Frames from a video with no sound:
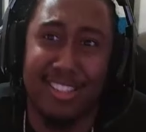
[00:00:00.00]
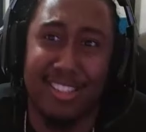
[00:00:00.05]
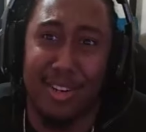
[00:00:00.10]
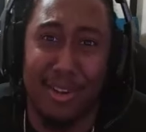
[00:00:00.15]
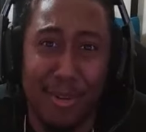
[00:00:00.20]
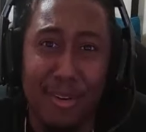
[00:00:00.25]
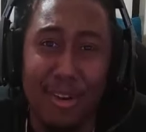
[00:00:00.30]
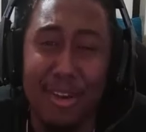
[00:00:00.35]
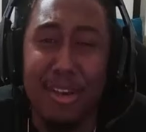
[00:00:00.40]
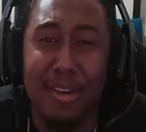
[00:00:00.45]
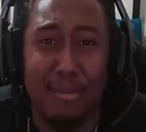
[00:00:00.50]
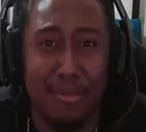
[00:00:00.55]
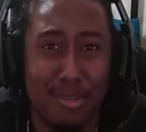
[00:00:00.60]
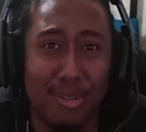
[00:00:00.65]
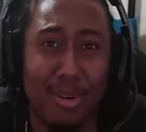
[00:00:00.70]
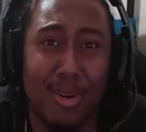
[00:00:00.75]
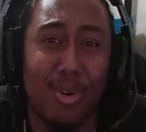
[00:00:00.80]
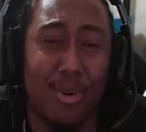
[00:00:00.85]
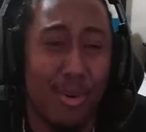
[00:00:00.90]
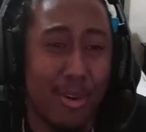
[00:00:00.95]
so
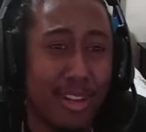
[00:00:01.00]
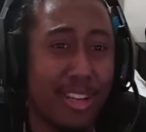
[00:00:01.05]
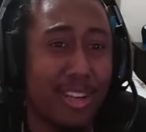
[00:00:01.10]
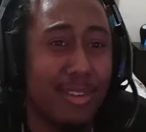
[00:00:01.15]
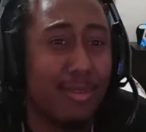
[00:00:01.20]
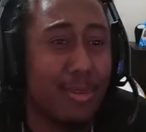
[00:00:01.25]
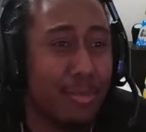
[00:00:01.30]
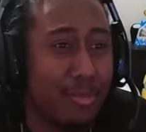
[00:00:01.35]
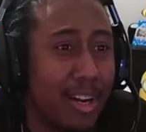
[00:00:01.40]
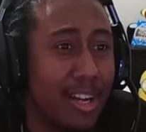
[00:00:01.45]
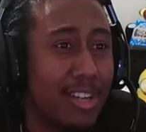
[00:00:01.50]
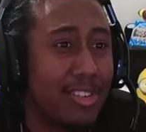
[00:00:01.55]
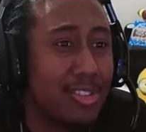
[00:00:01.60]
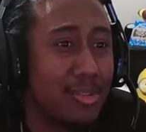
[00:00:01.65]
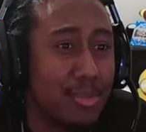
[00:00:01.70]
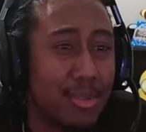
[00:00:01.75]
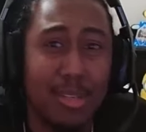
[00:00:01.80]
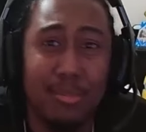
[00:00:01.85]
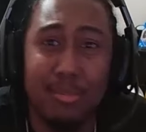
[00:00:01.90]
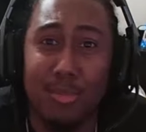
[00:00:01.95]
me recording it will probably
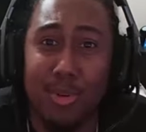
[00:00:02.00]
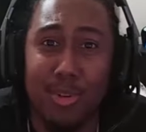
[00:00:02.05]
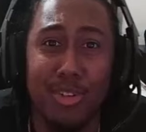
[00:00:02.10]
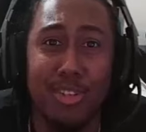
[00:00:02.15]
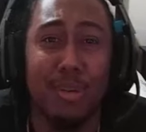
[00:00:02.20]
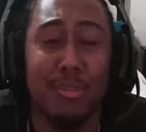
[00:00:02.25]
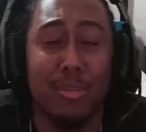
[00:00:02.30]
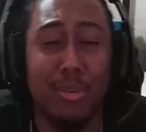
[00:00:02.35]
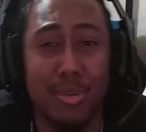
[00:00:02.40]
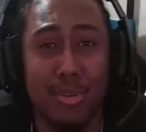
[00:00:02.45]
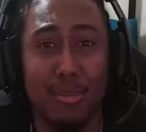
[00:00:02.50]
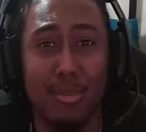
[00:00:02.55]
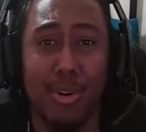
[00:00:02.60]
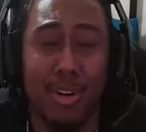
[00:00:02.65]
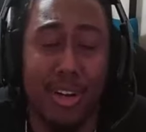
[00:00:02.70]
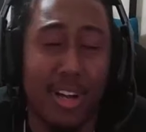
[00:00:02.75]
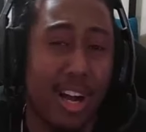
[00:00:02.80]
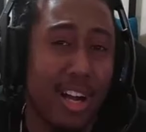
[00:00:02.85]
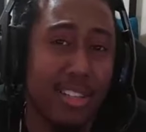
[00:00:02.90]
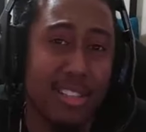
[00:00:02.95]
just be more W and
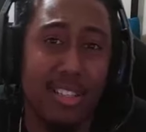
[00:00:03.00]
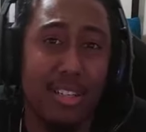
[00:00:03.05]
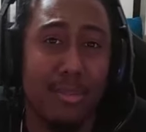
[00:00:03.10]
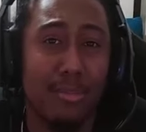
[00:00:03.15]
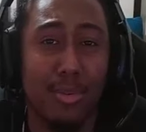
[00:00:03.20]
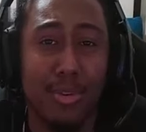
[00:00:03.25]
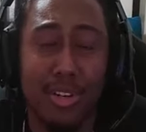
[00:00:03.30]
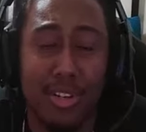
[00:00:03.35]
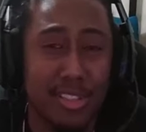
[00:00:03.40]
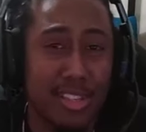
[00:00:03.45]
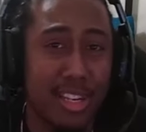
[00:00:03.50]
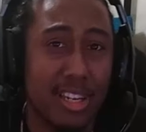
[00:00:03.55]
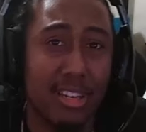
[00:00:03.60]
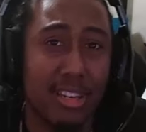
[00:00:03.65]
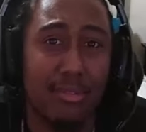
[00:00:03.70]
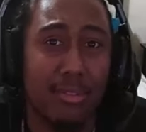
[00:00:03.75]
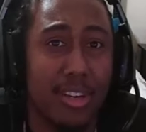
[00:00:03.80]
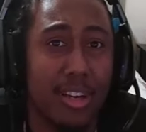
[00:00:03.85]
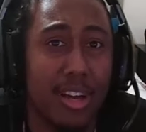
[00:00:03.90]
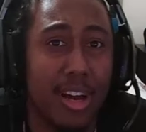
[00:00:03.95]
more content and more
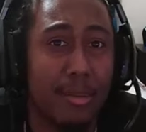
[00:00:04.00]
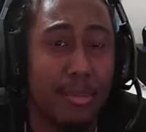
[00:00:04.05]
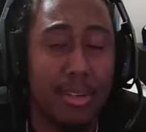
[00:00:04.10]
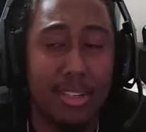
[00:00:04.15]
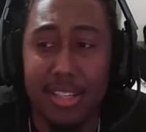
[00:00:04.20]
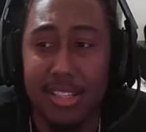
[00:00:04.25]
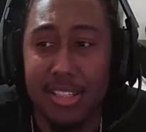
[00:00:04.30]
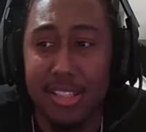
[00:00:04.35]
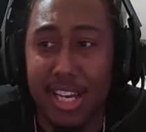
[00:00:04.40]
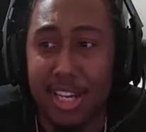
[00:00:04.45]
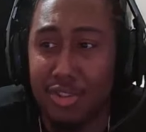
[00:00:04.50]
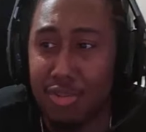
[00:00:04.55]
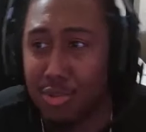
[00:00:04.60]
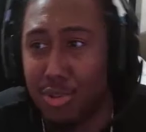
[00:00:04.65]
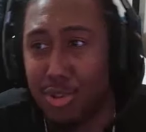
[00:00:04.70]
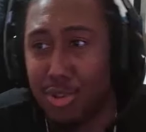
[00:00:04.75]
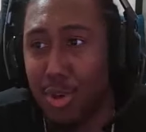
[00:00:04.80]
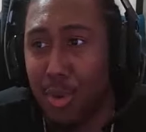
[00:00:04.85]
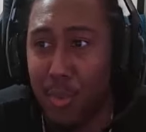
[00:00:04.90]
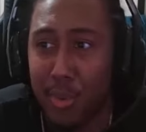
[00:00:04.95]
entertaining for y'all because I
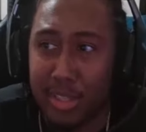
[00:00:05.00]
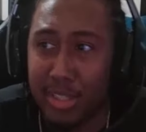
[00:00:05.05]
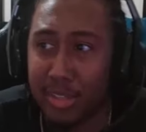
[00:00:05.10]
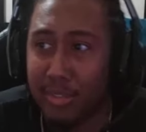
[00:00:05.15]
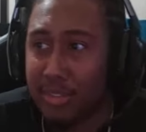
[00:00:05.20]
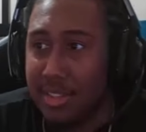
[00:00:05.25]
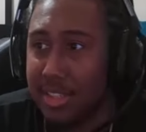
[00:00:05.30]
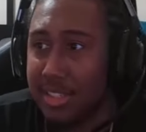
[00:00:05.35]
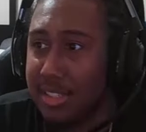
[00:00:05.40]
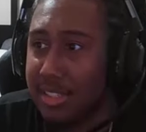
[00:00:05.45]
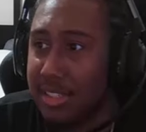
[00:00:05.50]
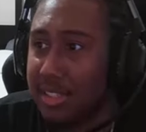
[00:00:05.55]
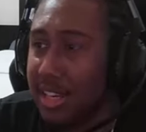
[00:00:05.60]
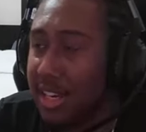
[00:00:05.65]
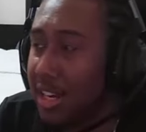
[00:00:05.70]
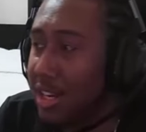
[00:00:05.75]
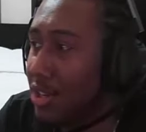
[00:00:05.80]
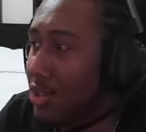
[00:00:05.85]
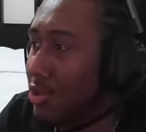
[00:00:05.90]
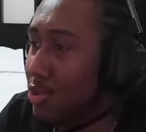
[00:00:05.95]
truly don't want to leave this
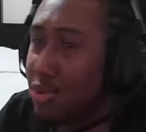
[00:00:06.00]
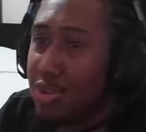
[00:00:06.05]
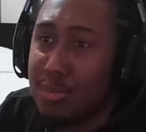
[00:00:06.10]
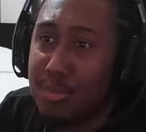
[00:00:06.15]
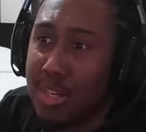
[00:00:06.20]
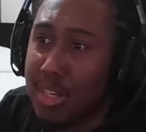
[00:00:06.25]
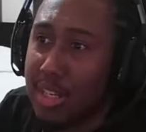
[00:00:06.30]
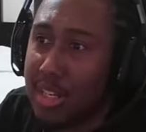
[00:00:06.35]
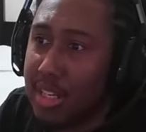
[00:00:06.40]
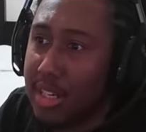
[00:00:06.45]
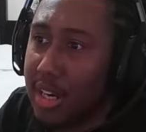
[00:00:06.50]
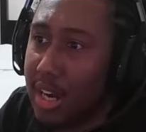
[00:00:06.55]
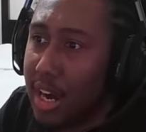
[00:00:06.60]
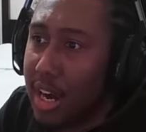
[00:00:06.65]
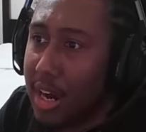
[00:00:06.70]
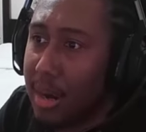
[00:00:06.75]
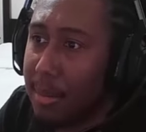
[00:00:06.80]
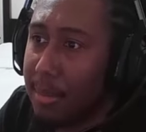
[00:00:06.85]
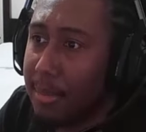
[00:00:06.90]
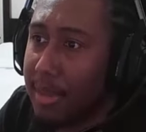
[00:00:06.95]
social media
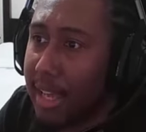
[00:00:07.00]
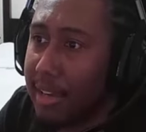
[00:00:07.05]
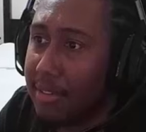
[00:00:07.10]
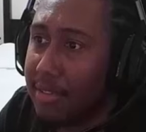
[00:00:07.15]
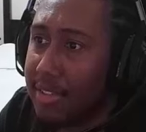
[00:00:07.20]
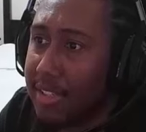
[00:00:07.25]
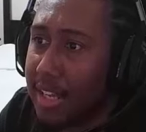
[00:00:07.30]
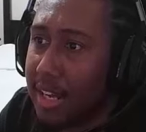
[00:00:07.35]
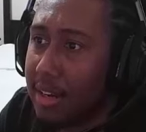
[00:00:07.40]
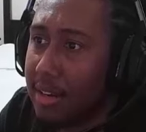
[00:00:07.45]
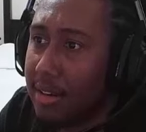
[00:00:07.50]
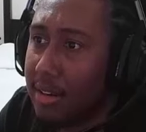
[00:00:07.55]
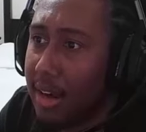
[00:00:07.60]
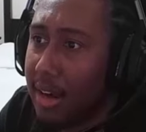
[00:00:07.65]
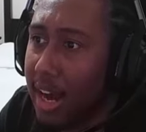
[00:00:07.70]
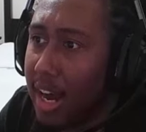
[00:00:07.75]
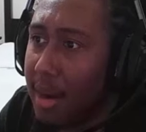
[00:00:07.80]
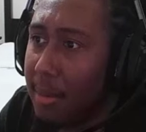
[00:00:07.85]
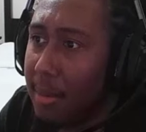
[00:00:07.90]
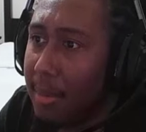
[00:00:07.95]
um, lifestyle.
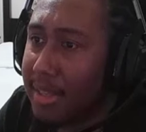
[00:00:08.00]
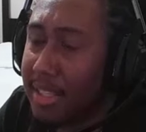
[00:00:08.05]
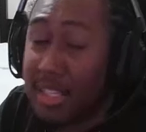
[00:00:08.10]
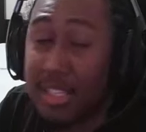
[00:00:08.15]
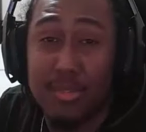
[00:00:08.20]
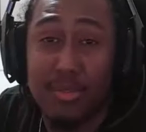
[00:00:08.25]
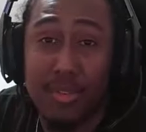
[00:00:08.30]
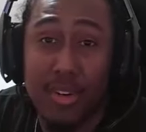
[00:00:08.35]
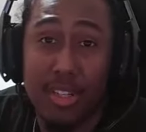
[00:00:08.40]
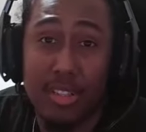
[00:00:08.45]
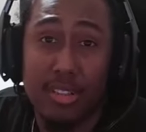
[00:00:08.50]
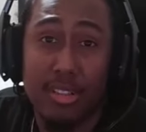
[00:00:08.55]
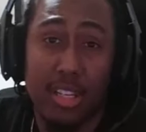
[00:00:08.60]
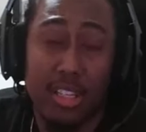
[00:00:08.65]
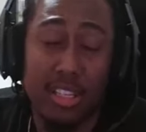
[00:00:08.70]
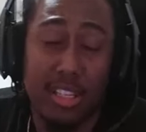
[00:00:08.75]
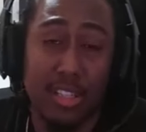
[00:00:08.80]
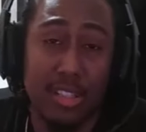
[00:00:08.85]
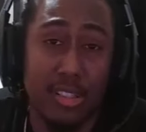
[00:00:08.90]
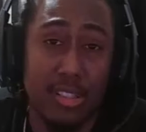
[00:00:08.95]
Um, I think it's fun.
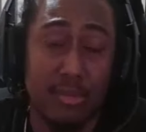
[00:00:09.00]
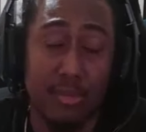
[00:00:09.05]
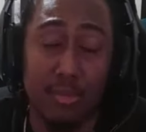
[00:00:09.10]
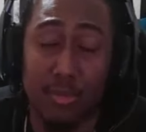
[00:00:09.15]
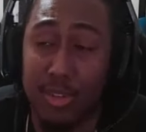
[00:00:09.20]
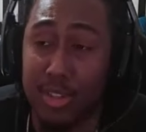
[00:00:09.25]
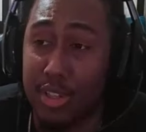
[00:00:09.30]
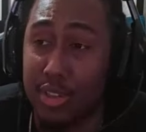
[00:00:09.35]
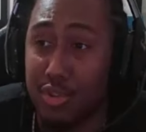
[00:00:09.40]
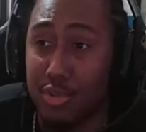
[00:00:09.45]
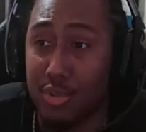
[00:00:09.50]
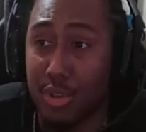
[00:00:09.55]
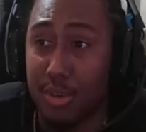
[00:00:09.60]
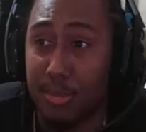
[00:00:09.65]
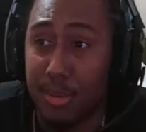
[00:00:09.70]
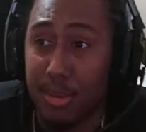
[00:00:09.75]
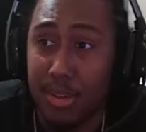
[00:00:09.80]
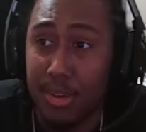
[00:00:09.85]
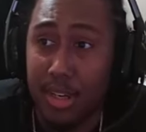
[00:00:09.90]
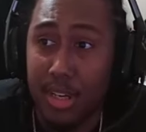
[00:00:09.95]
I think it's really
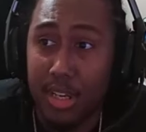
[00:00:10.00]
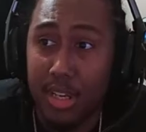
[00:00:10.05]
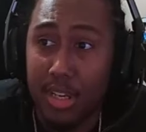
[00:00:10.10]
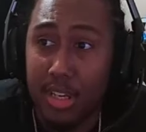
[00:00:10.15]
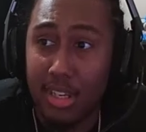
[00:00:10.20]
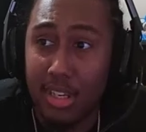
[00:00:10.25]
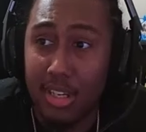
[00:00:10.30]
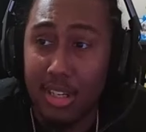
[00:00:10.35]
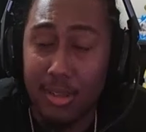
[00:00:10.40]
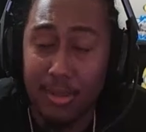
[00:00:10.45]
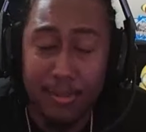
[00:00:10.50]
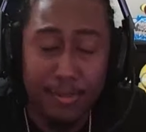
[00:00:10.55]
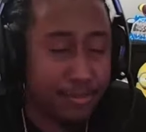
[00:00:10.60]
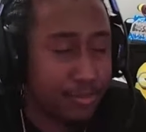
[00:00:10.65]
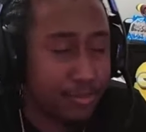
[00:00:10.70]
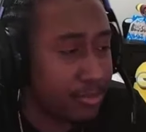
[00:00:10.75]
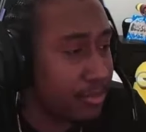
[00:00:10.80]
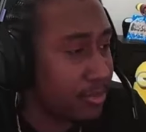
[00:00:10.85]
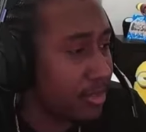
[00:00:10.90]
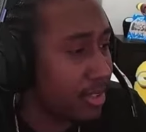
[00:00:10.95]
enjoyable, you know.
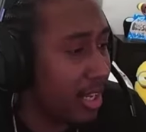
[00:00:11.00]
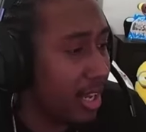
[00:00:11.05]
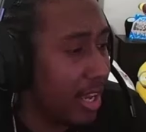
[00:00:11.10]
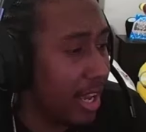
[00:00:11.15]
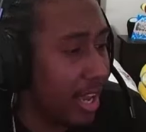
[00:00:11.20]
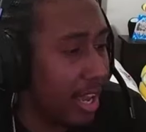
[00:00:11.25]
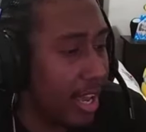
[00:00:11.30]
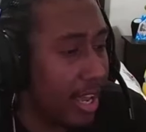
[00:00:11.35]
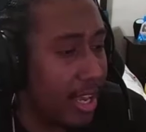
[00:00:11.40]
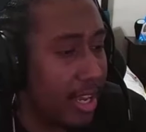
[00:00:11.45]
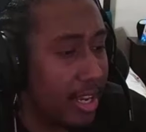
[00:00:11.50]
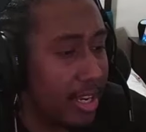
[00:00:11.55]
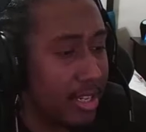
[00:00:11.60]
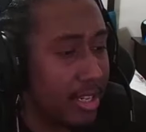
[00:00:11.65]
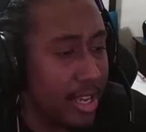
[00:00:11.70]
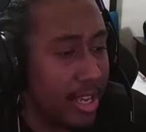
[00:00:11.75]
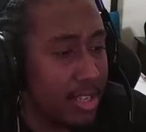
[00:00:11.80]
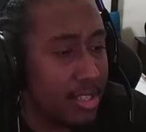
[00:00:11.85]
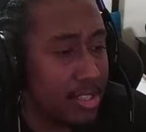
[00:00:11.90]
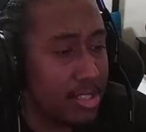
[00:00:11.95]
And yeah,